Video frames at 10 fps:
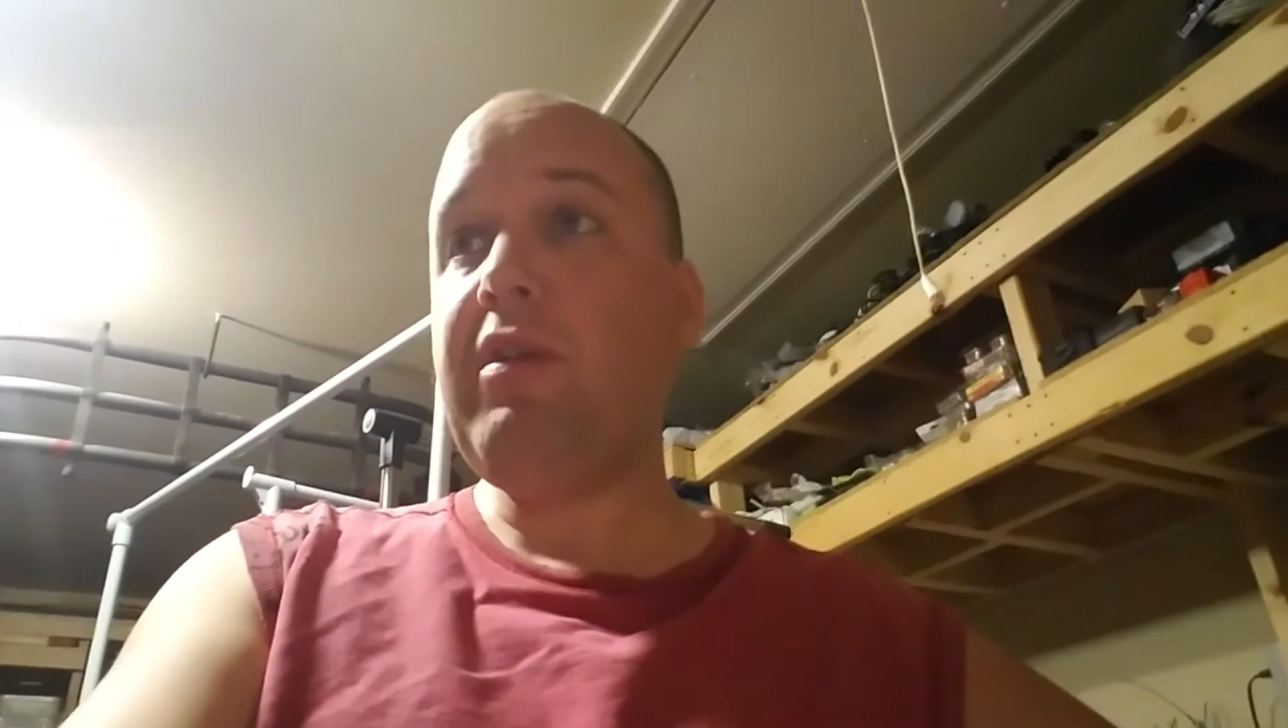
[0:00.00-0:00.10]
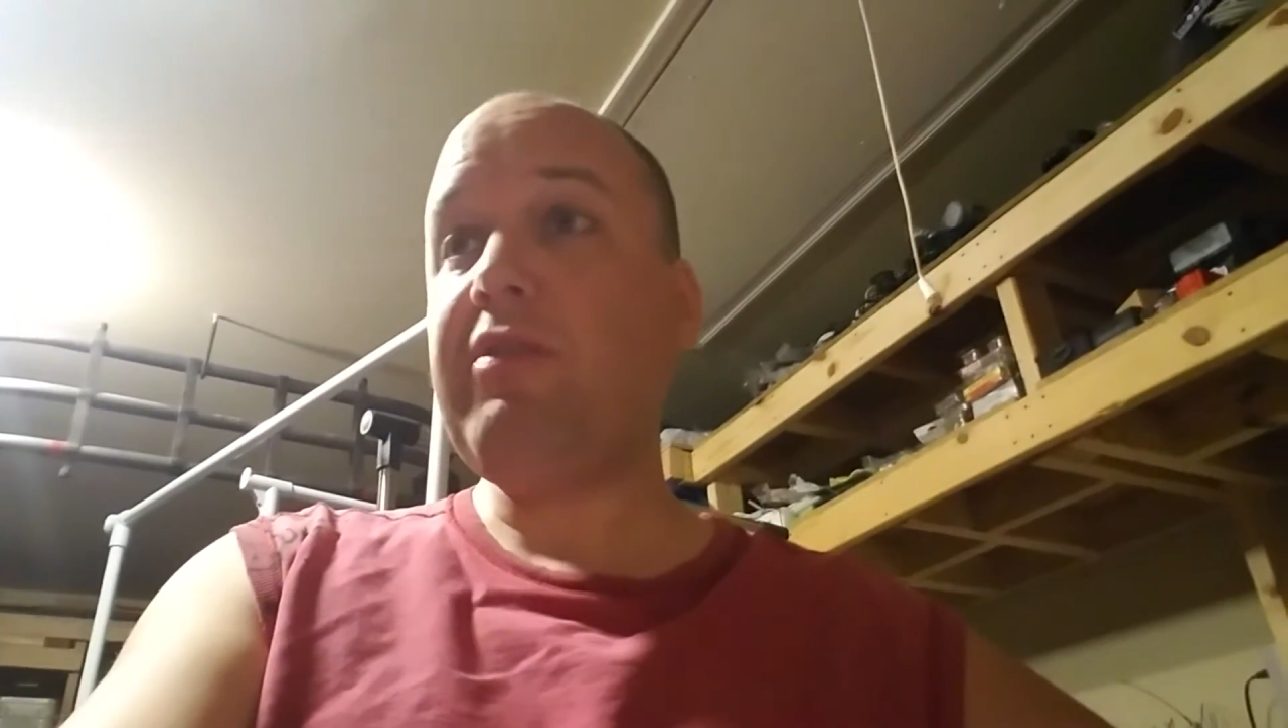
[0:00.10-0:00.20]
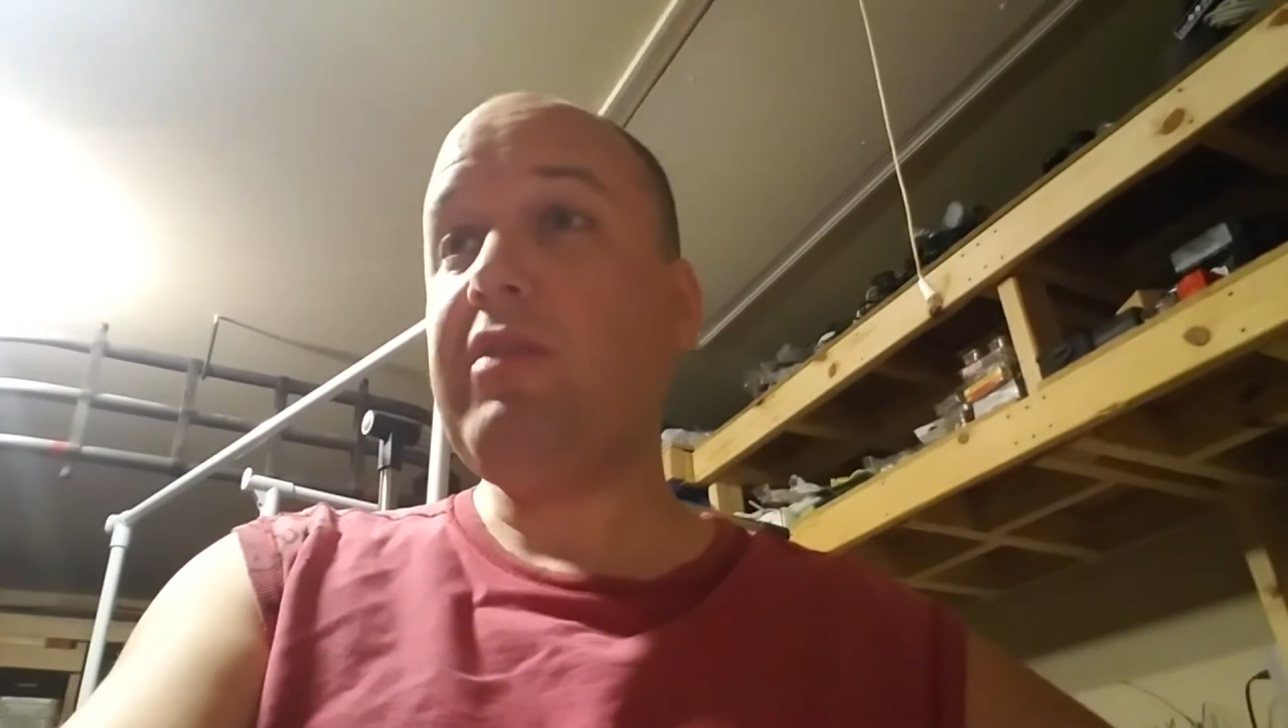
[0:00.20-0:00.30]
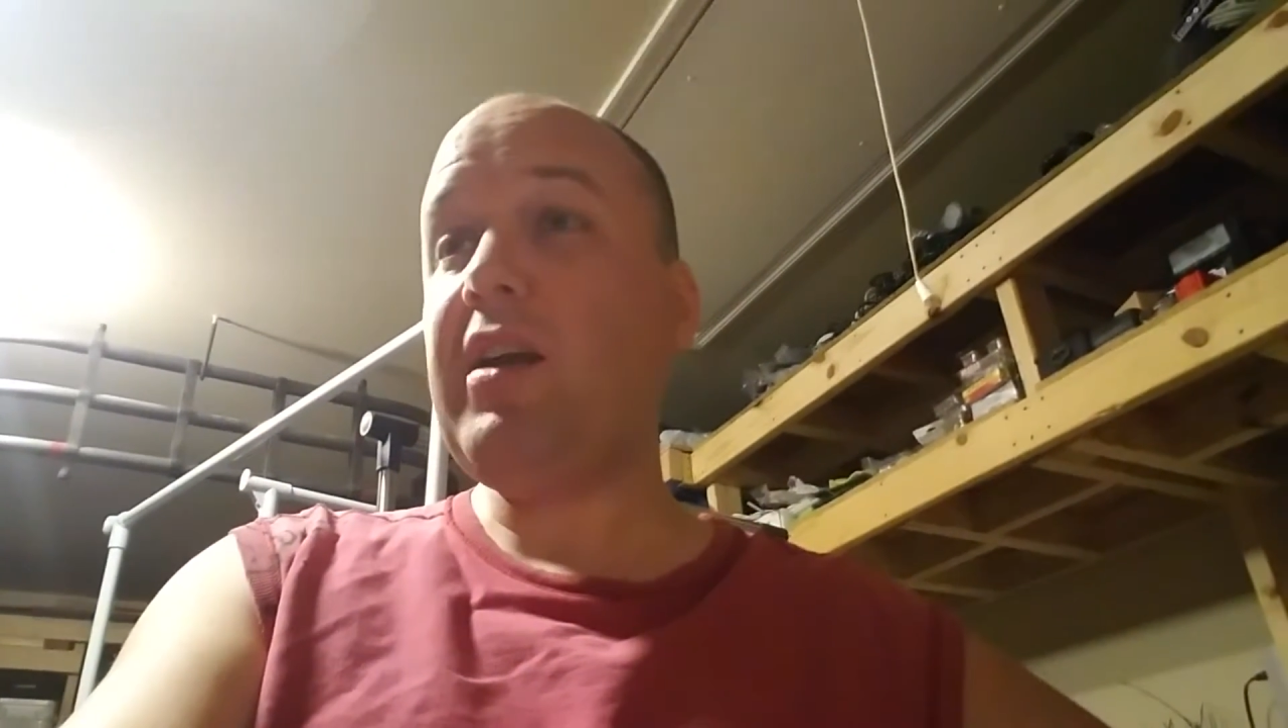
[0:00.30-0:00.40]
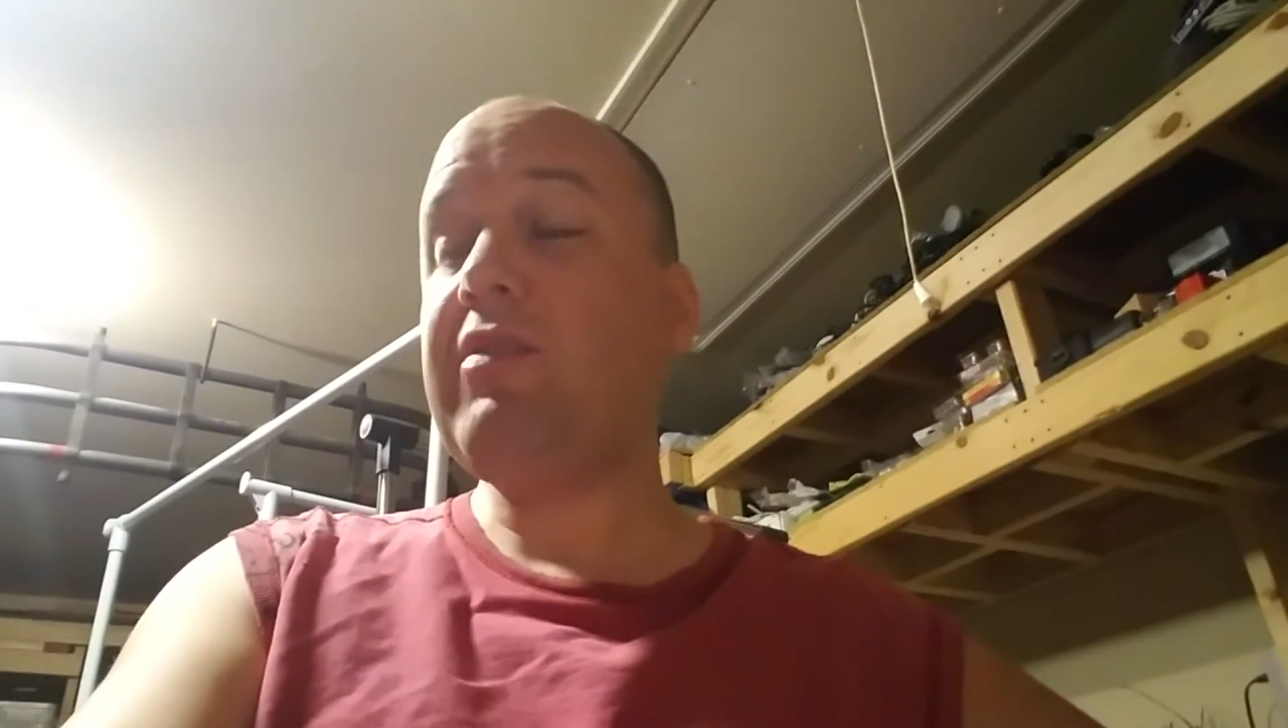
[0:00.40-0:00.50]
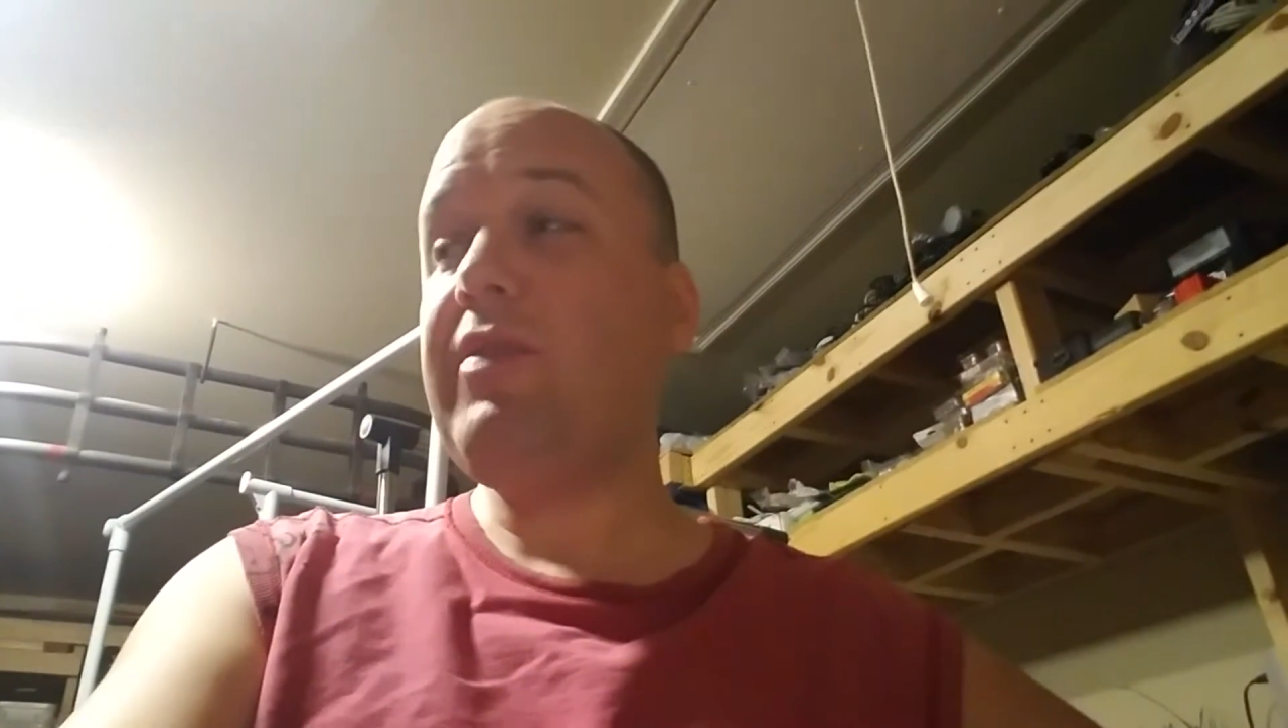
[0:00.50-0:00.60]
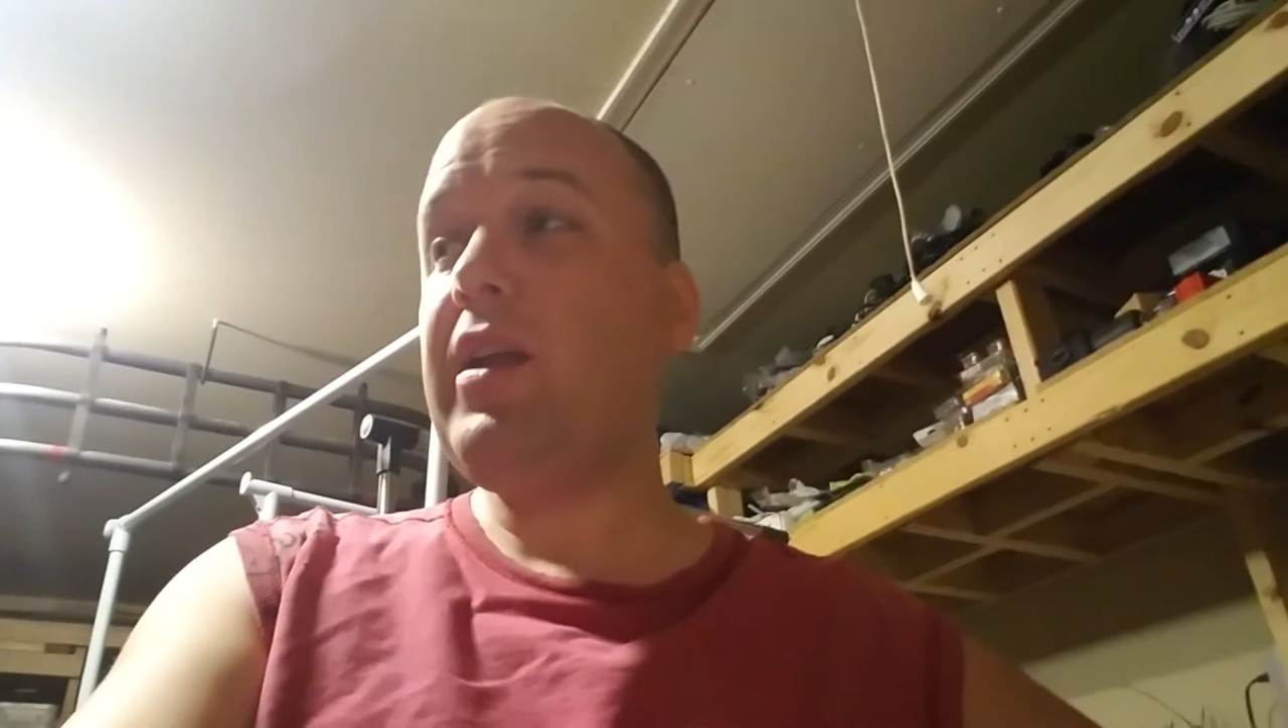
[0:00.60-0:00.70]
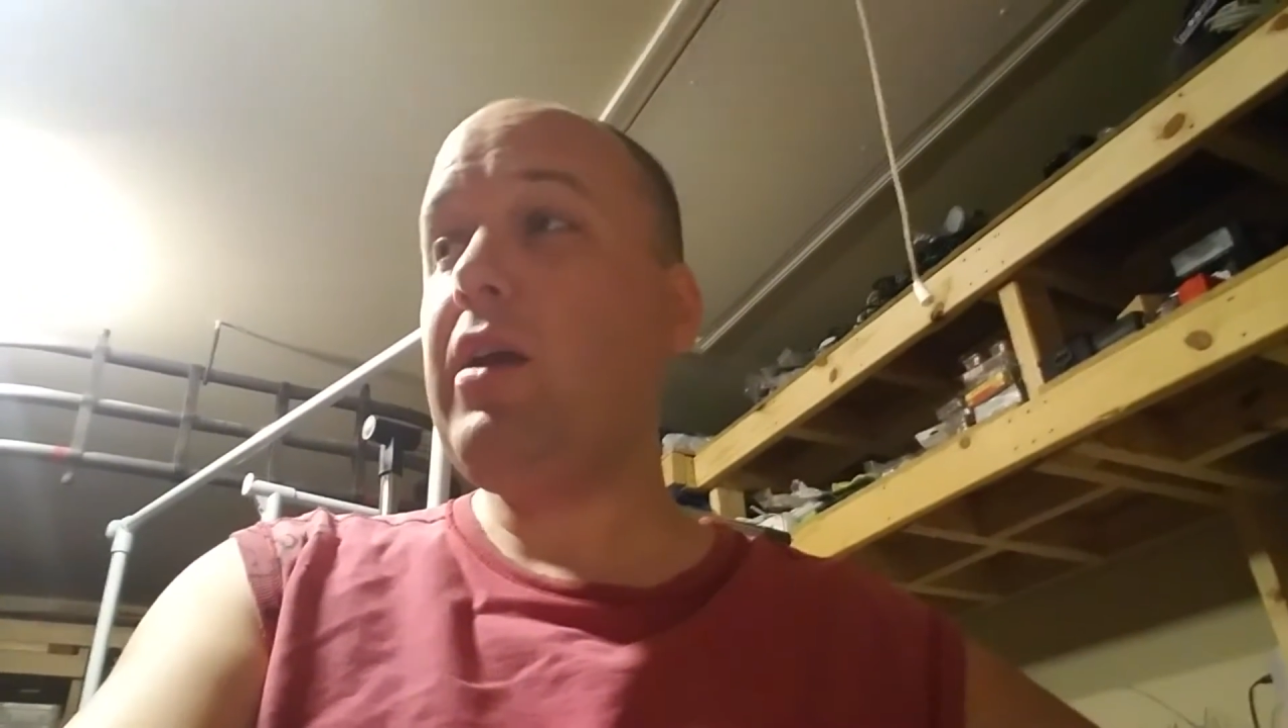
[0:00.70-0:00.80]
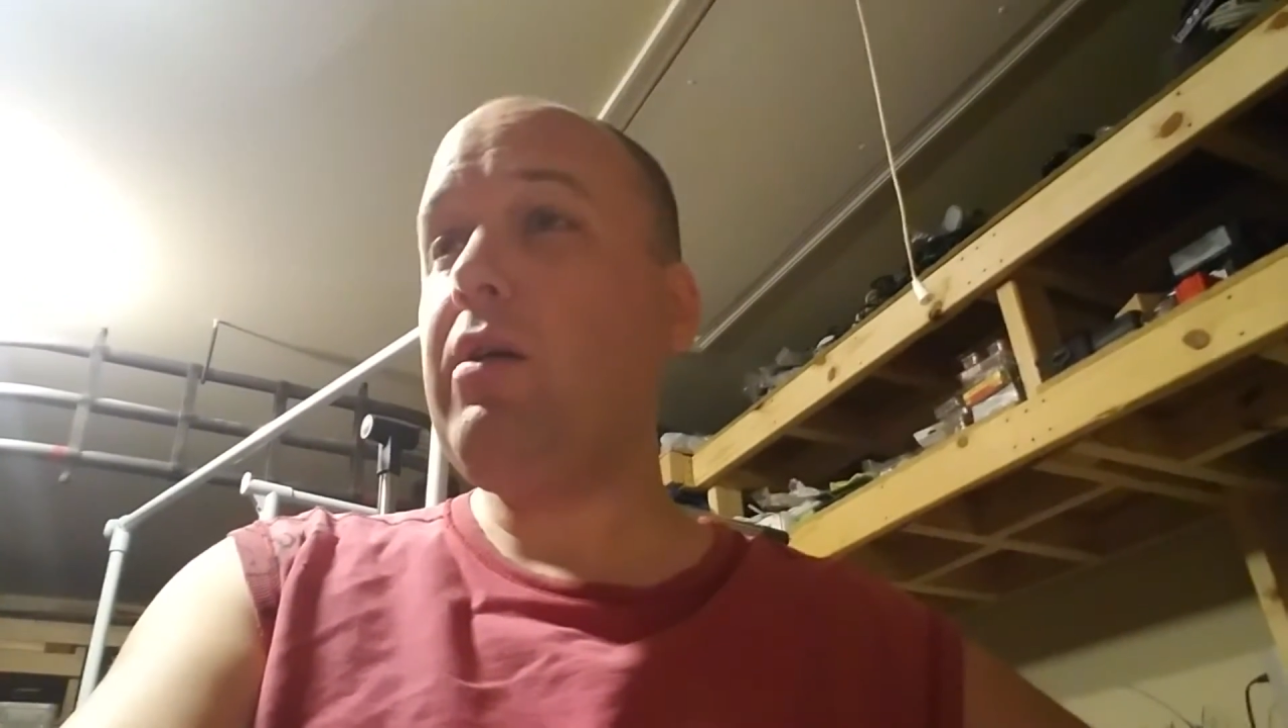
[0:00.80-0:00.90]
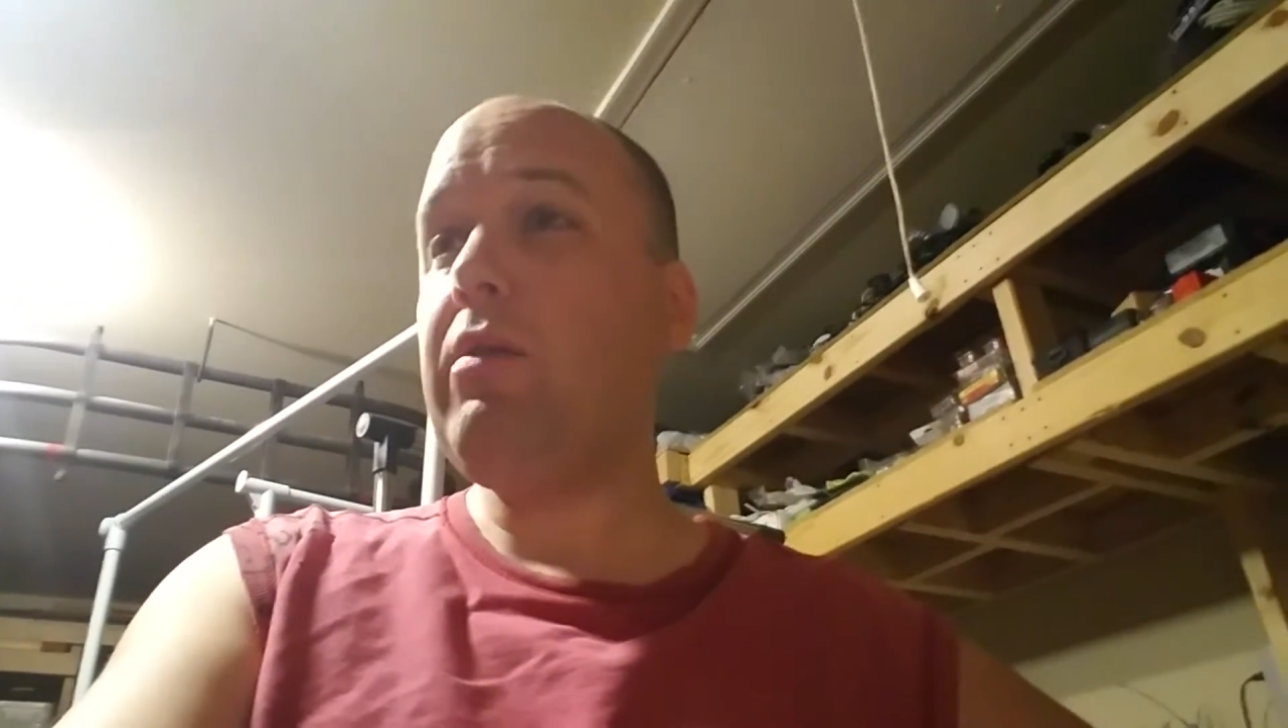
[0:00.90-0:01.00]
this next
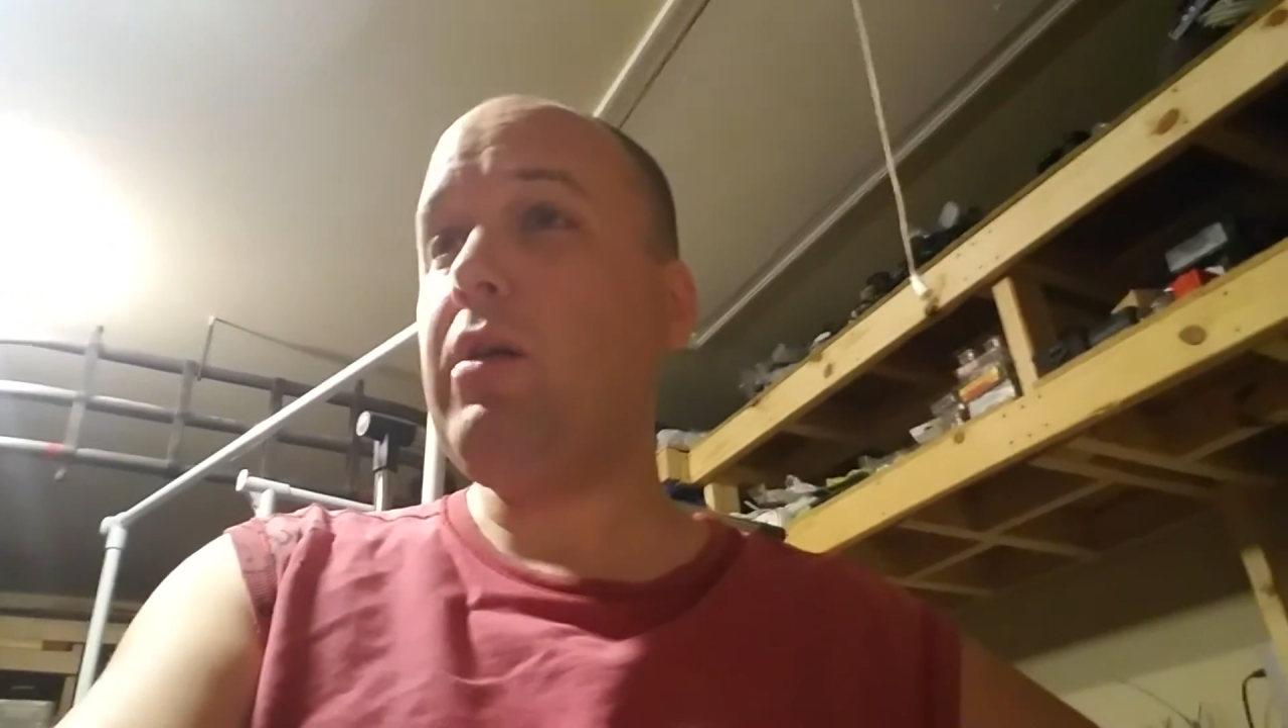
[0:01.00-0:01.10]
video,